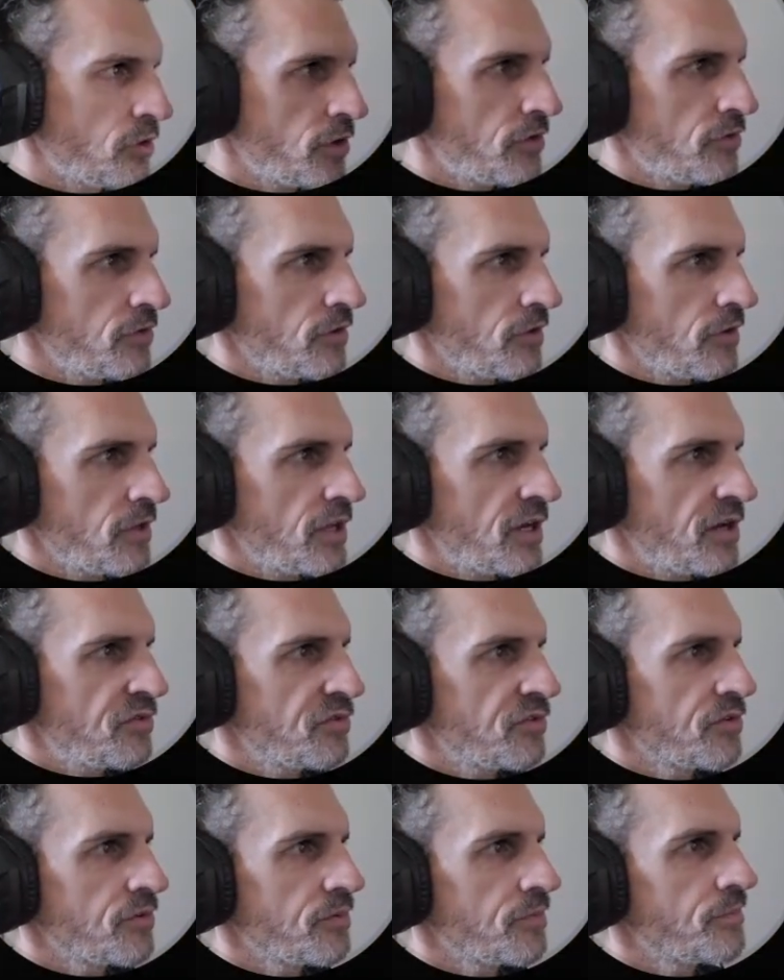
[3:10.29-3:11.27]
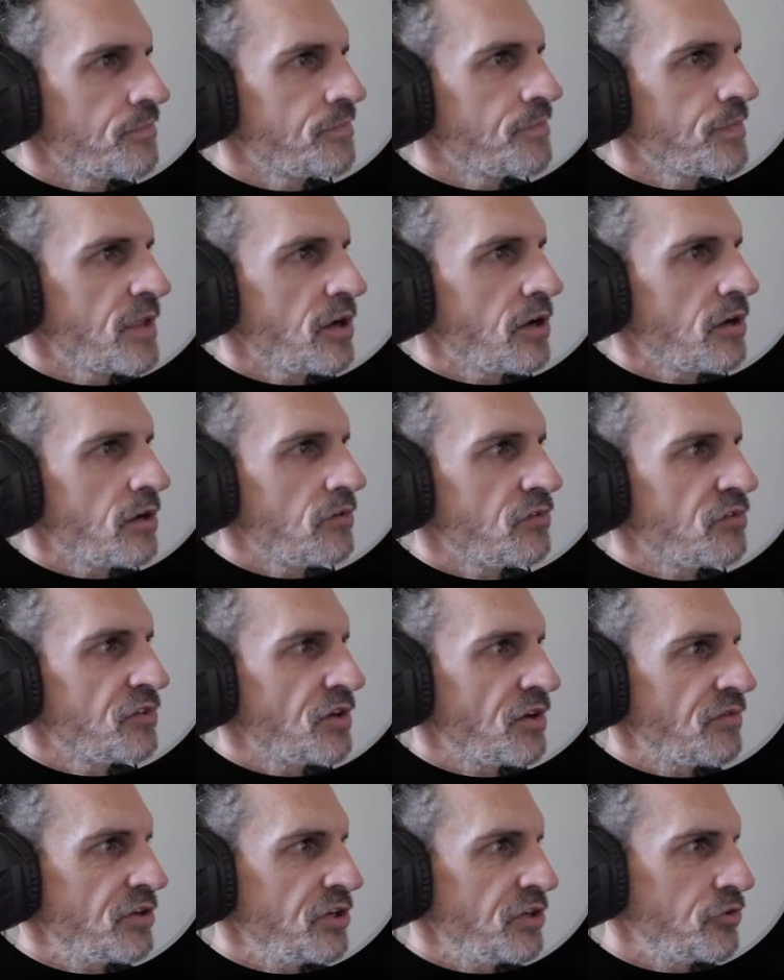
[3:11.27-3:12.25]
to the left of
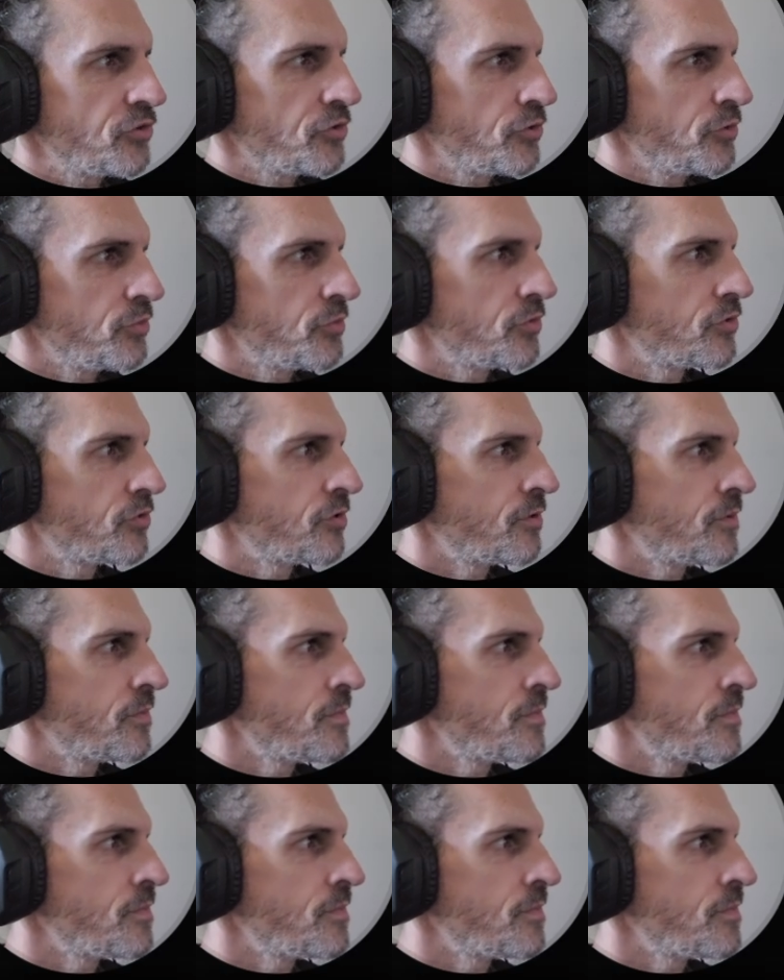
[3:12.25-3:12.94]
70 troops,